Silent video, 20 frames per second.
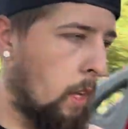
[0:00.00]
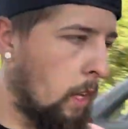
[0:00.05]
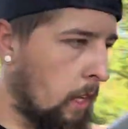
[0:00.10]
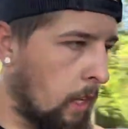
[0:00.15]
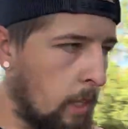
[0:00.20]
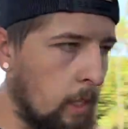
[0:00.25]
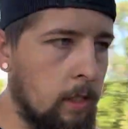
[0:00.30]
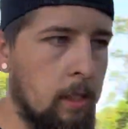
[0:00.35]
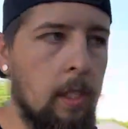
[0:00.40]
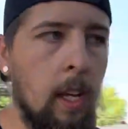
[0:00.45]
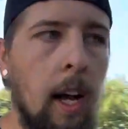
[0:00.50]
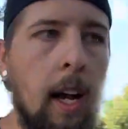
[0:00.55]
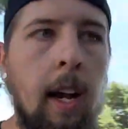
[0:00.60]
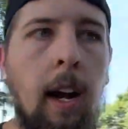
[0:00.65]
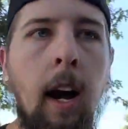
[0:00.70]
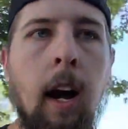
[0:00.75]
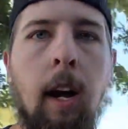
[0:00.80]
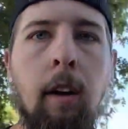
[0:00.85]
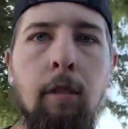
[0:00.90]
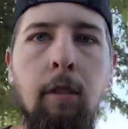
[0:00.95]
is that
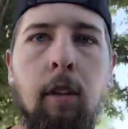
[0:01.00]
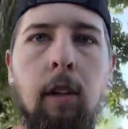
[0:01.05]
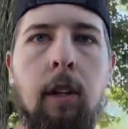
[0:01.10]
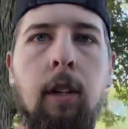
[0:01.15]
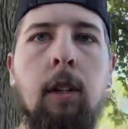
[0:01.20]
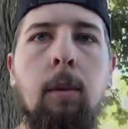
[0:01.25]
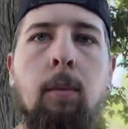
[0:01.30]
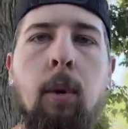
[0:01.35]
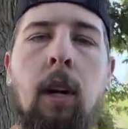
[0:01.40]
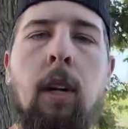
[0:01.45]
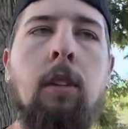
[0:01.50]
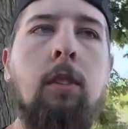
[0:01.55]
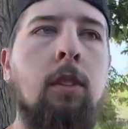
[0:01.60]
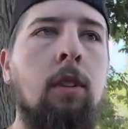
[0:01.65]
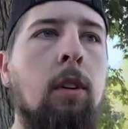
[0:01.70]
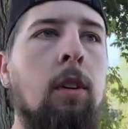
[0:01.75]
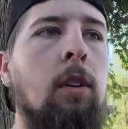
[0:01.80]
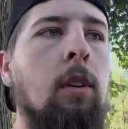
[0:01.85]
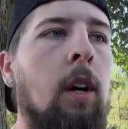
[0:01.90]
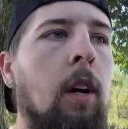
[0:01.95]
I feel like the brakes
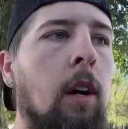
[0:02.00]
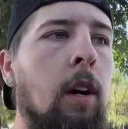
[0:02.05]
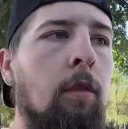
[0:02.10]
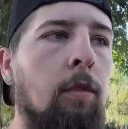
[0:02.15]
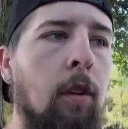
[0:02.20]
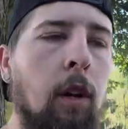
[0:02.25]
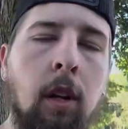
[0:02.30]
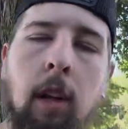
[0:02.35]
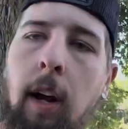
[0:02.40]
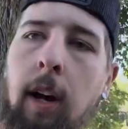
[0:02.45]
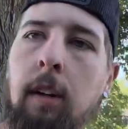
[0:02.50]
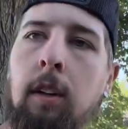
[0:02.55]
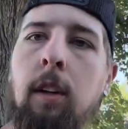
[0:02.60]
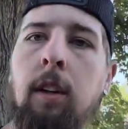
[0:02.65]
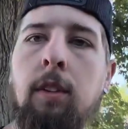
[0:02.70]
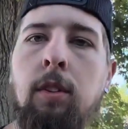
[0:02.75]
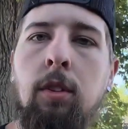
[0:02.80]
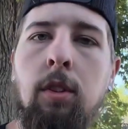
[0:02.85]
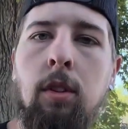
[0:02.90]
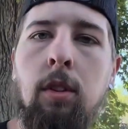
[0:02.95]
are very
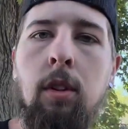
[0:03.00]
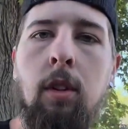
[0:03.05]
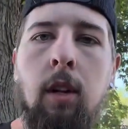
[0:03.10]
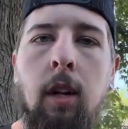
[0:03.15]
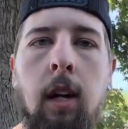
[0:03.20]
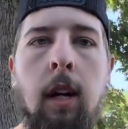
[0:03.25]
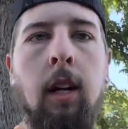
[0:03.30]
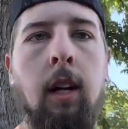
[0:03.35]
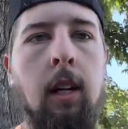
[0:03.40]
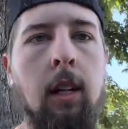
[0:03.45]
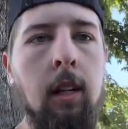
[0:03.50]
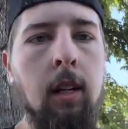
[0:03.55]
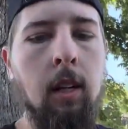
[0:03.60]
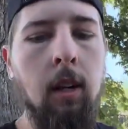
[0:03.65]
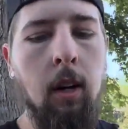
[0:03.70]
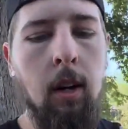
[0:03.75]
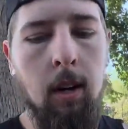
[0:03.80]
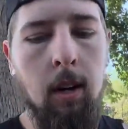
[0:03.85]
lackluster, and